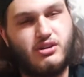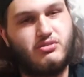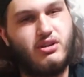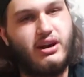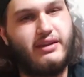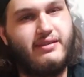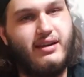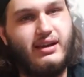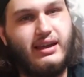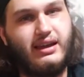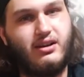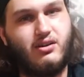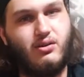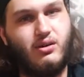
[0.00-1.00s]
It's not
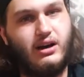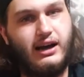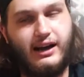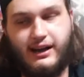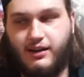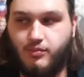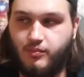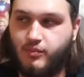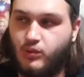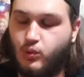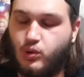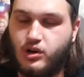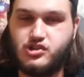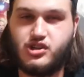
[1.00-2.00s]
like
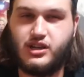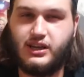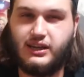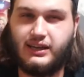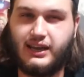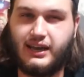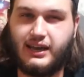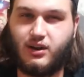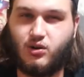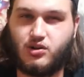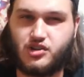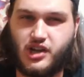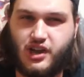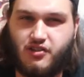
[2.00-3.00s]
orangey like
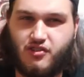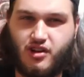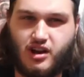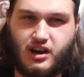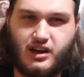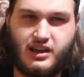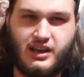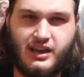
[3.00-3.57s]
Orange Kickstart,